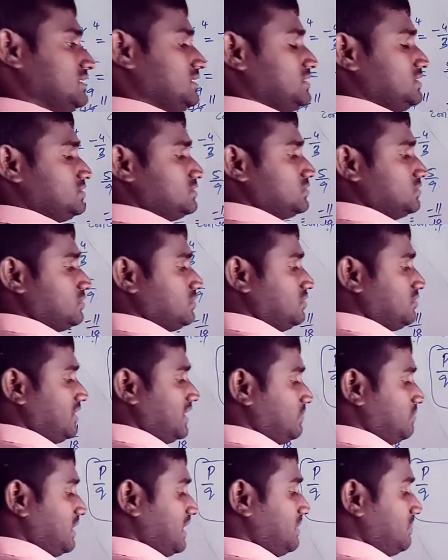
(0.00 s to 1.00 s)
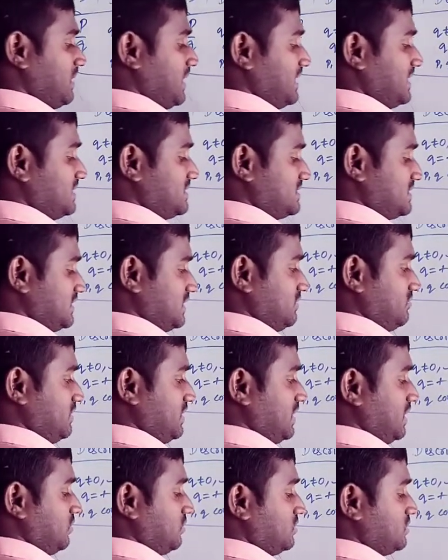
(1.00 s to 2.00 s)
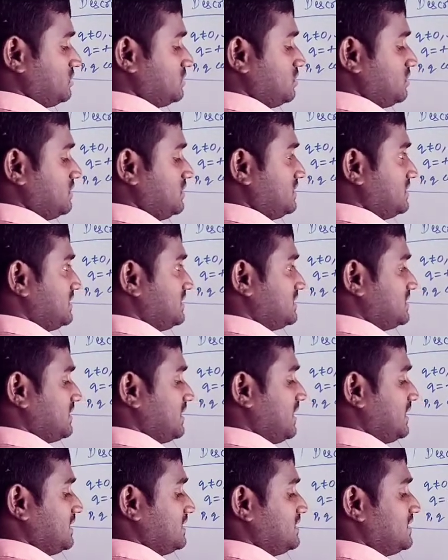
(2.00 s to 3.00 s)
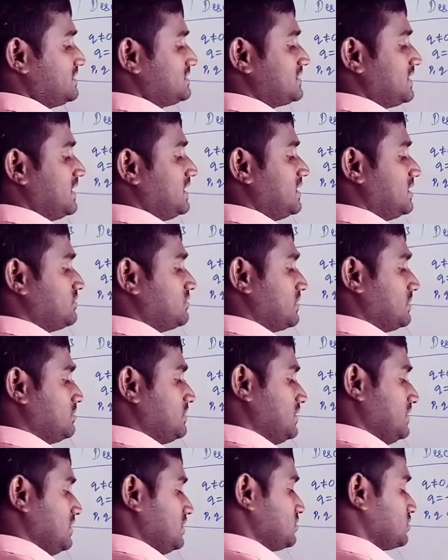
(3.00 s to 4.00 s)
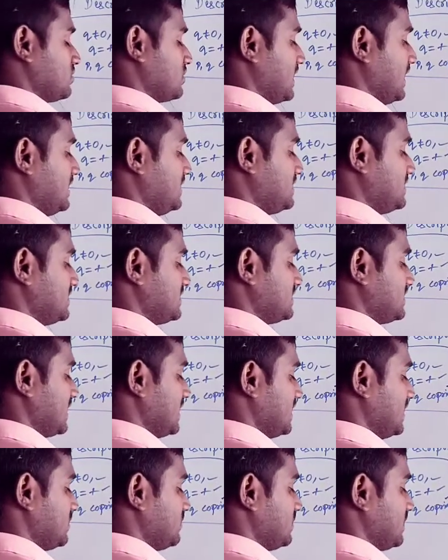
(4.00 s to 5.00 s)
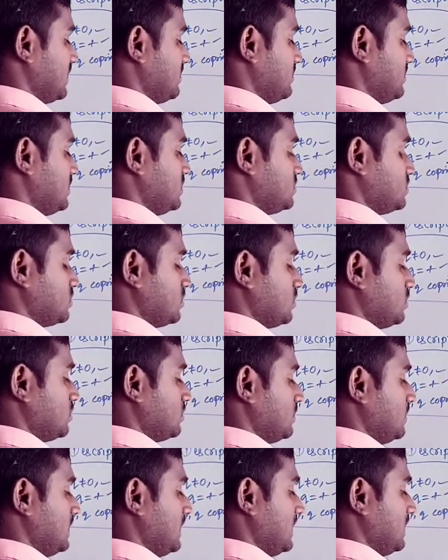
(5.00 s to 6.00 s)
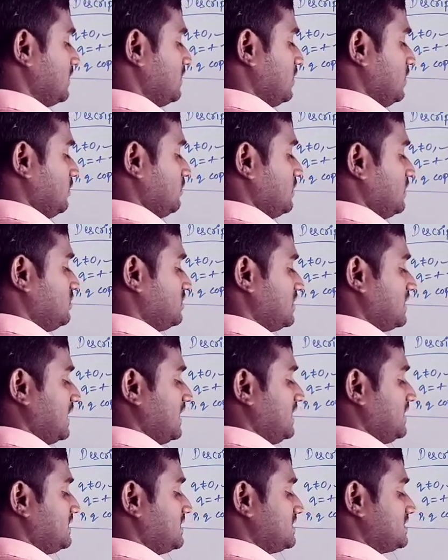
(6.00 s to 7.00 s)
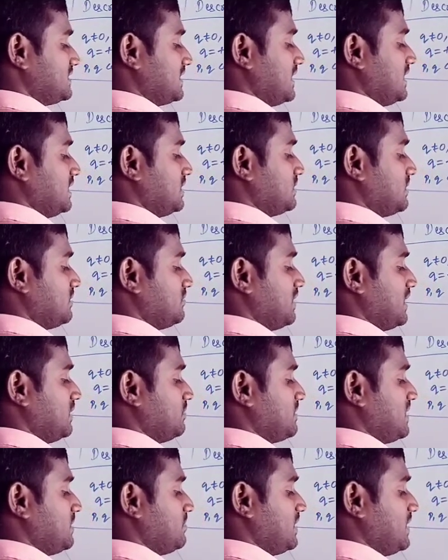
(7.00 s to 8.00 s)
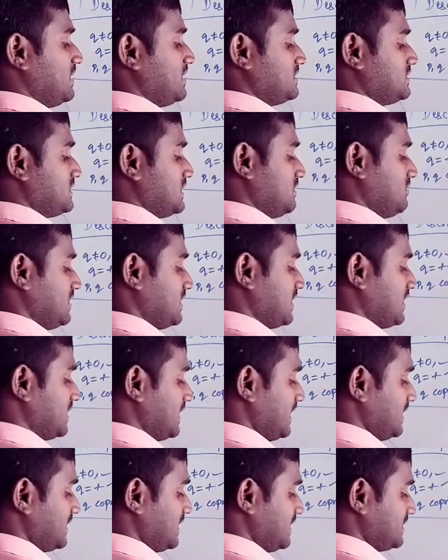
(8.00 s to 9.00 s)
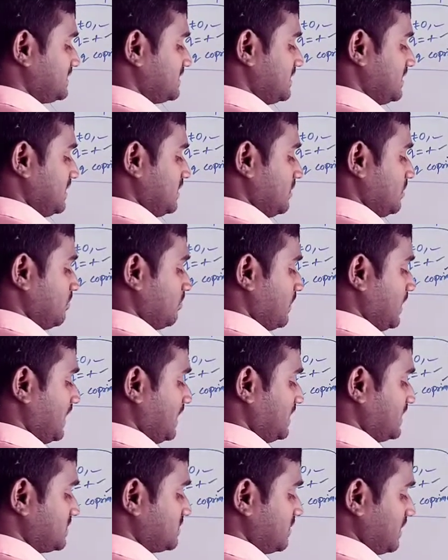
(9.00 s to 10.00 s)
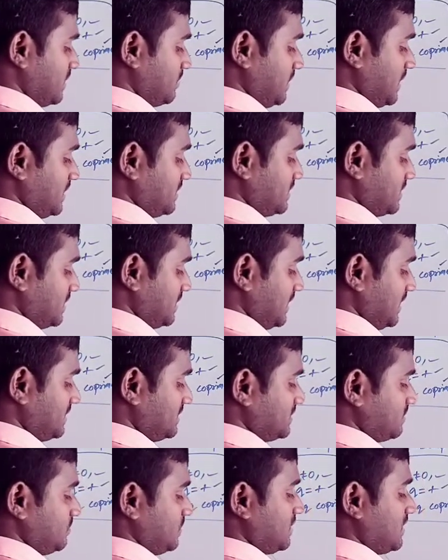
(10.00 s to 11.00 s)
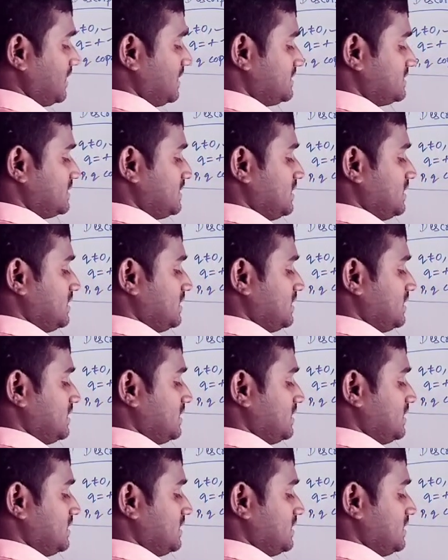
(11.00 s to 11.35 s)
So 1 by minus 3 we have. So this is not in the standard form. So write in the standard form. So when you are writing the standard form, 1 by minus 3 we can write as minus 1 by 3. Yes, because